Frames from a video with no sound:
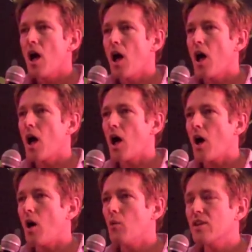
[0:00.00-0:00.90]
Uh,
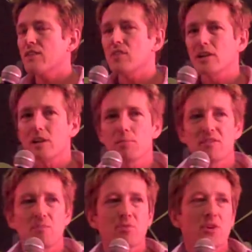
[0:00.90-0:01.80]
I want to give you a little bit
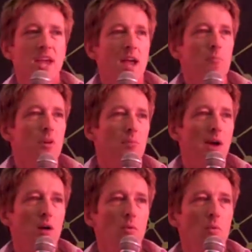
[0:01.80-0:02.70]
of a preamble
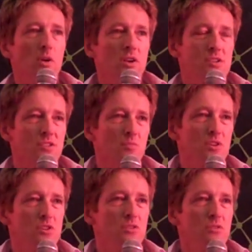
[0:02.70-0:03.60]
about what it is that we
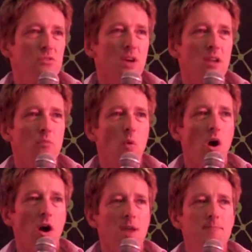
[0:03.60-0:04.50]
do and
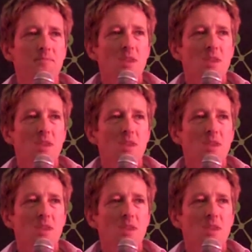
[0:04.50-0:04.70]
why,